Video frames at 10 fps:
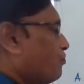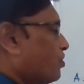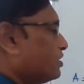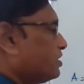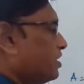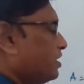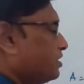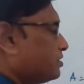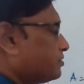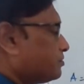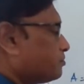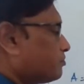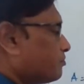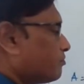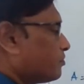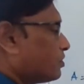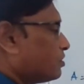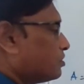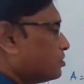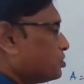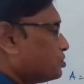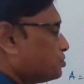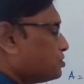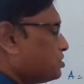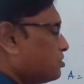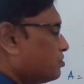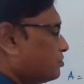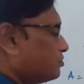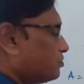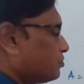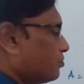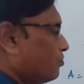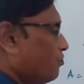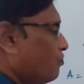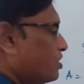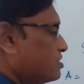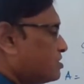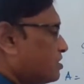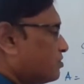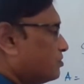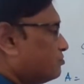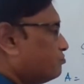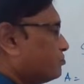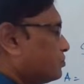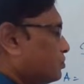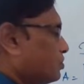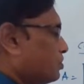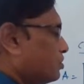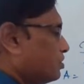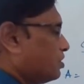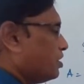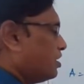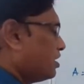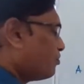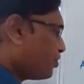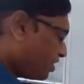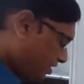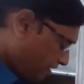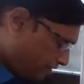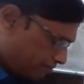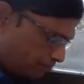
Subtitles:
1, 3, 2, 0, 1, 0. Now here,